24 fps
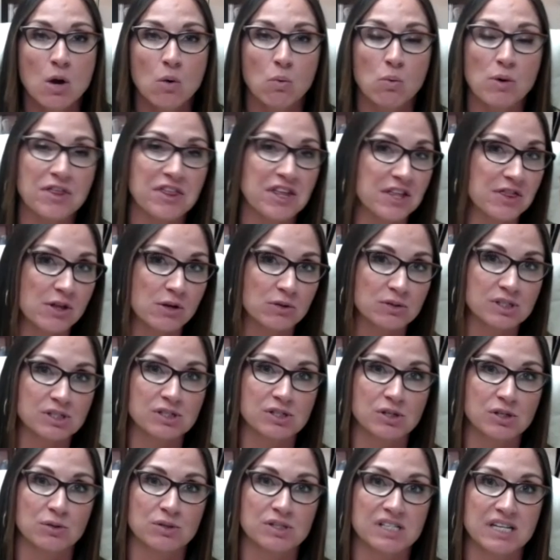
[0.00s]
within those
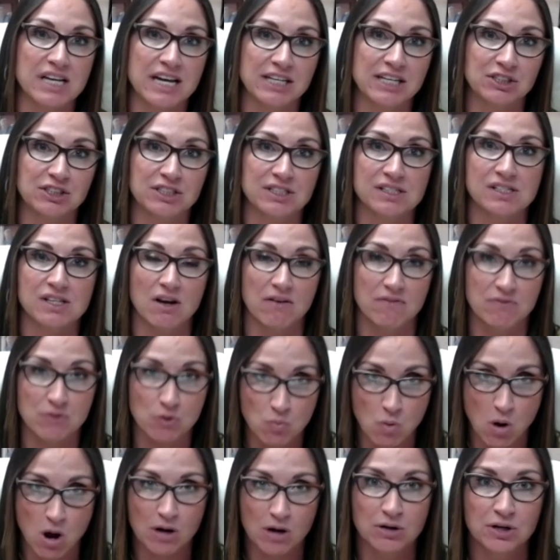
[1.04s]
associations of
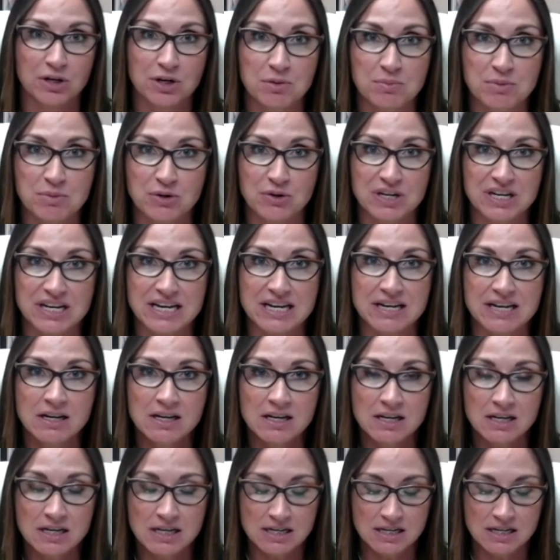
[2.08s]
the water community